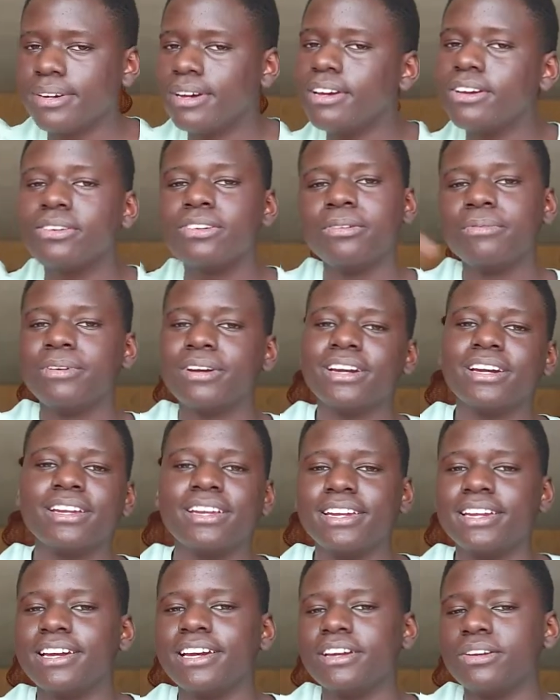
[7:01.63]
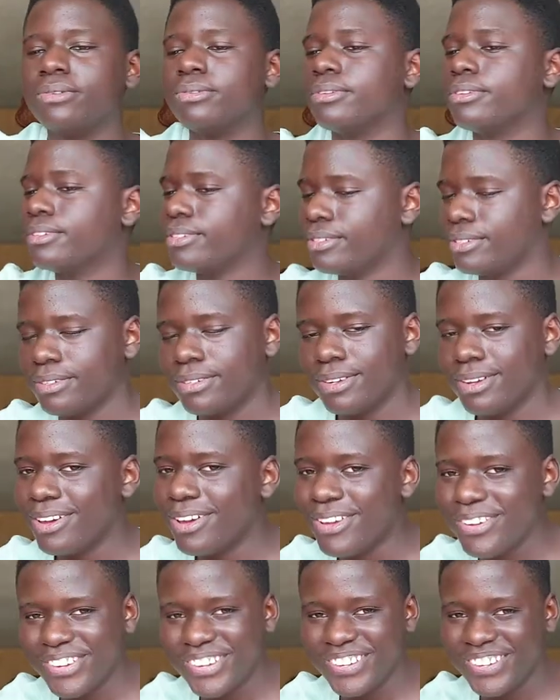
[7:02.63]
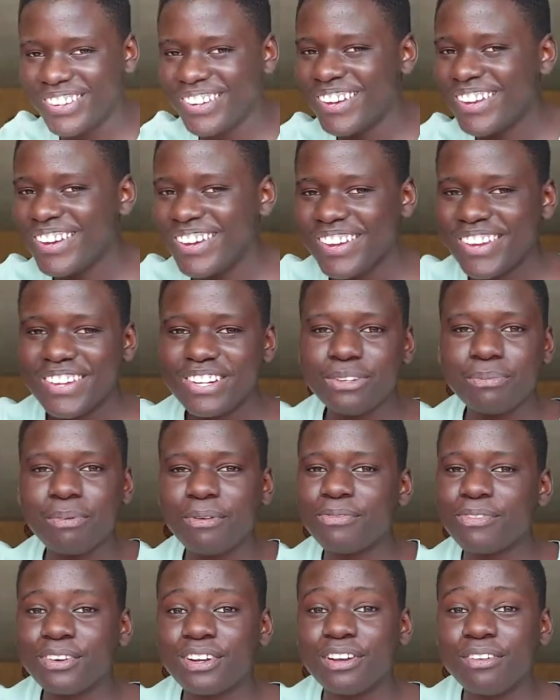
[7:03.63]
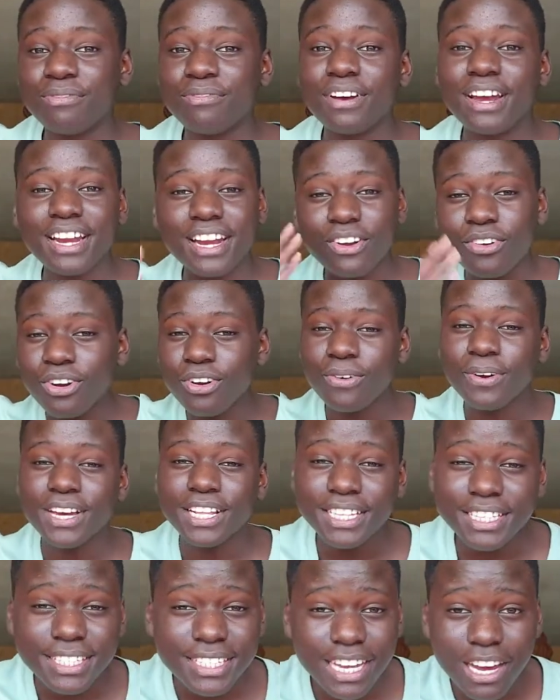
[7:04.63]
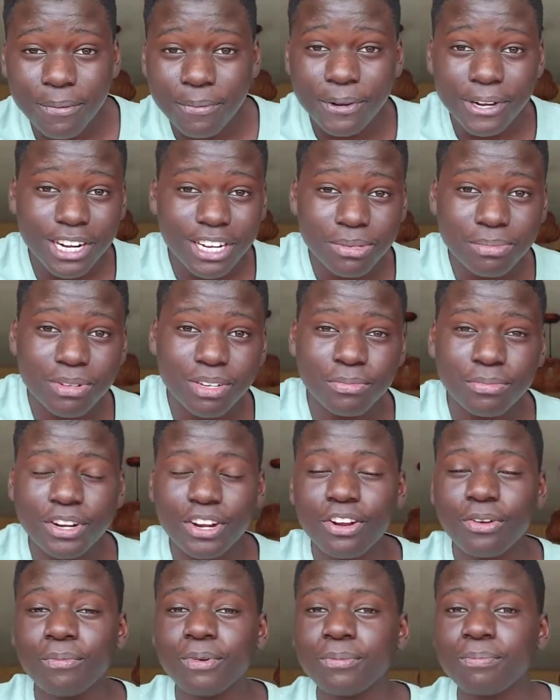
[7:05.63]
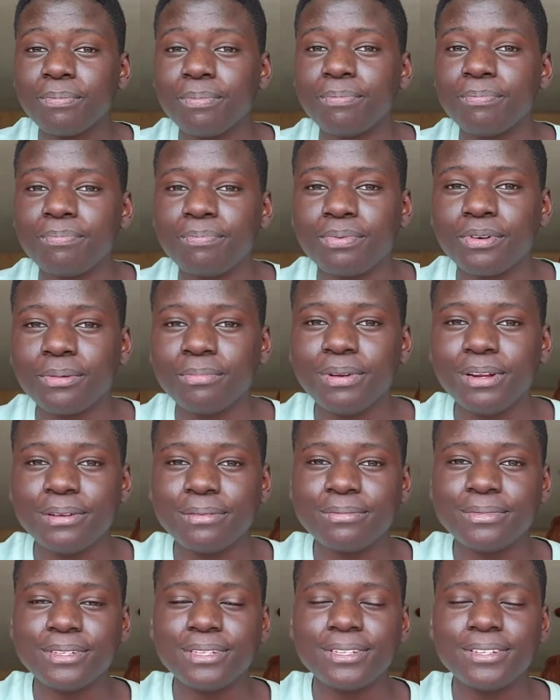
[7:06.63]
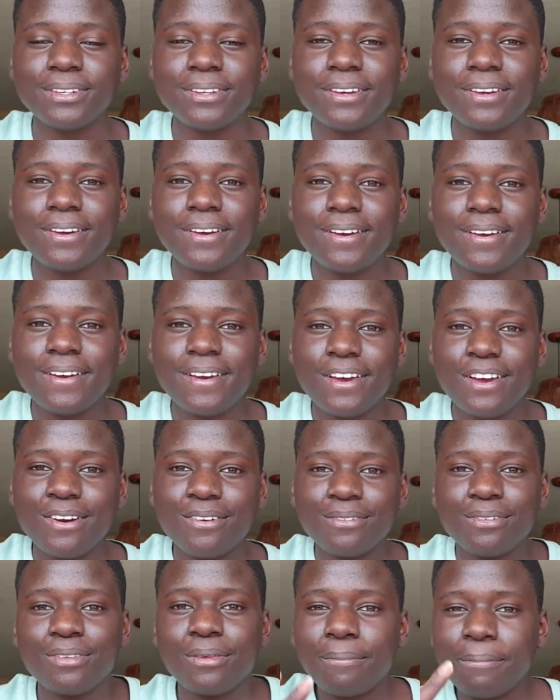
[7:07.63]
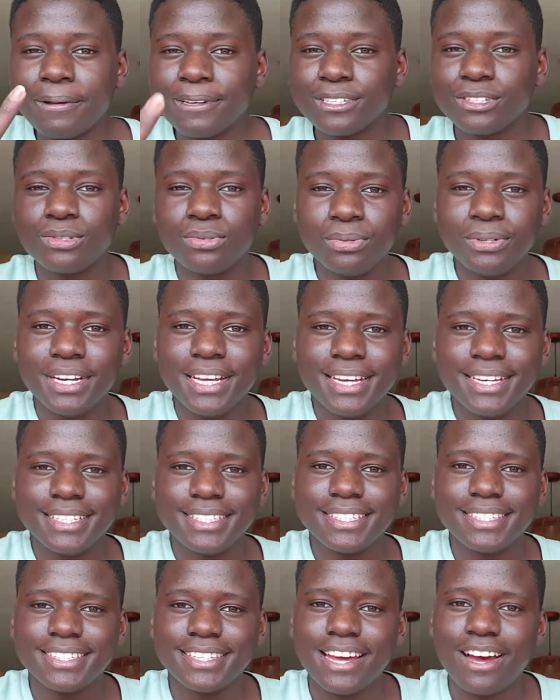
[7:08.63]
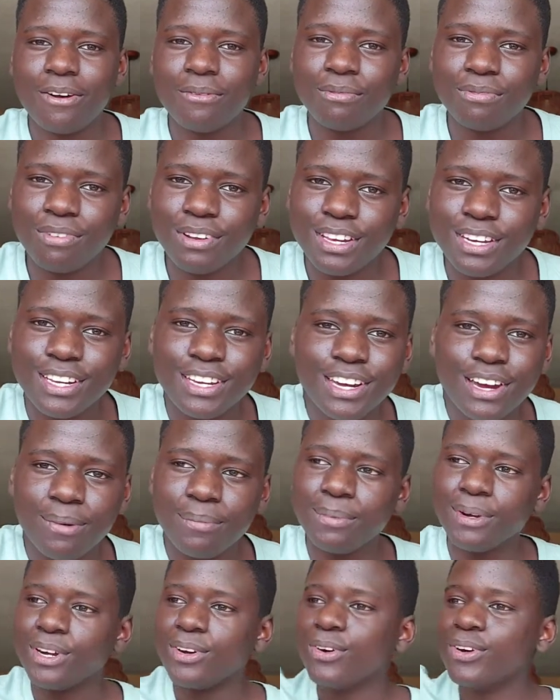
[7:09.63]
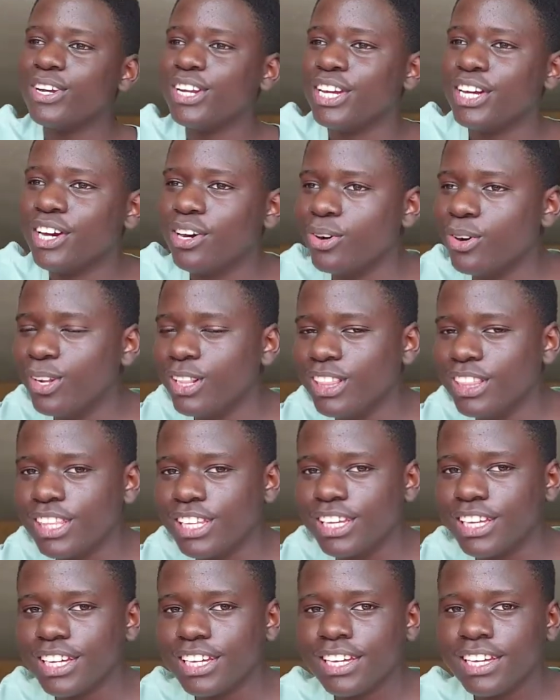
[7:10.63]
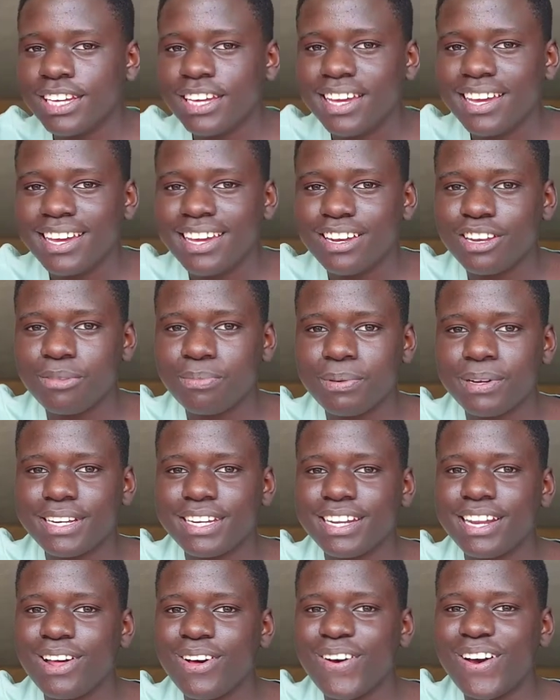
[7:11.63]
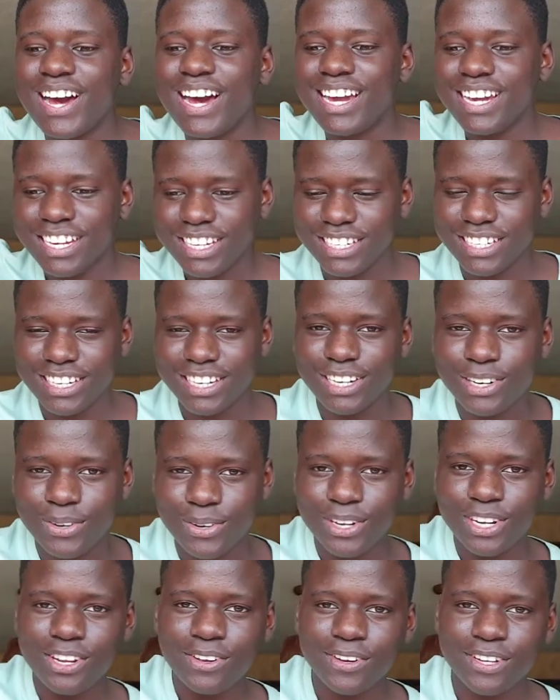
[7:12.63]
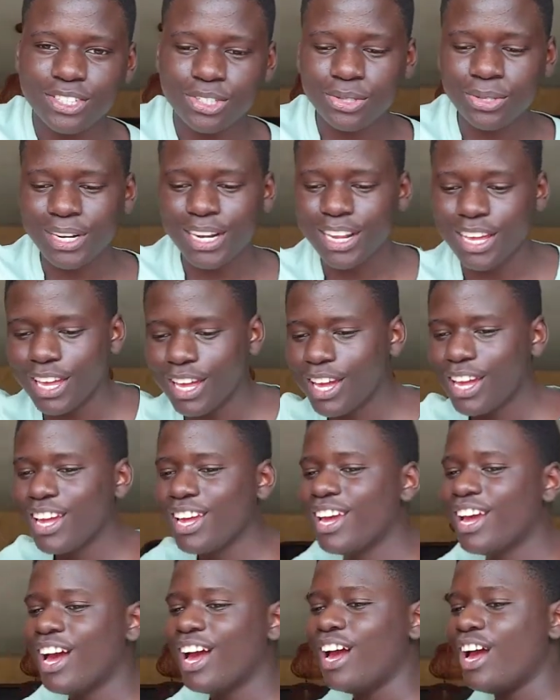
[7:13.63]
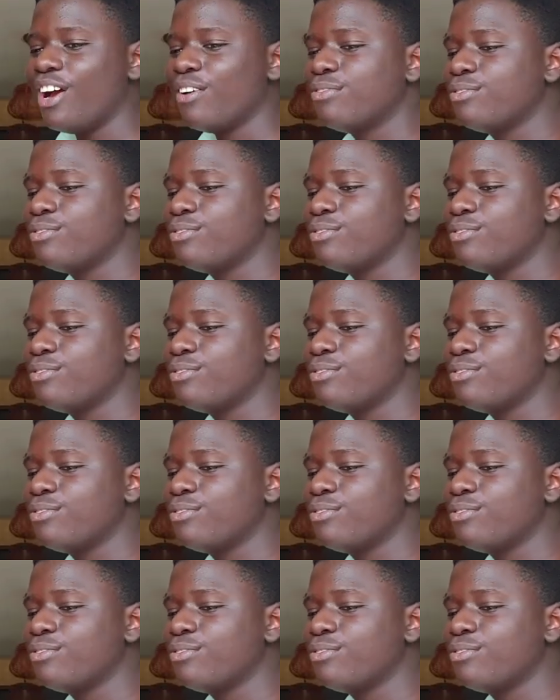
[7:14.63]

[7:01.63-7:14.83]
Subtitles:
imekatika. It was it's perfectly fine. I don't know why this camera has been bringing me problems for the past 2 days. I'm finding I'm recording a whole thing. Nipate now haijarekodiwa. So like, I have to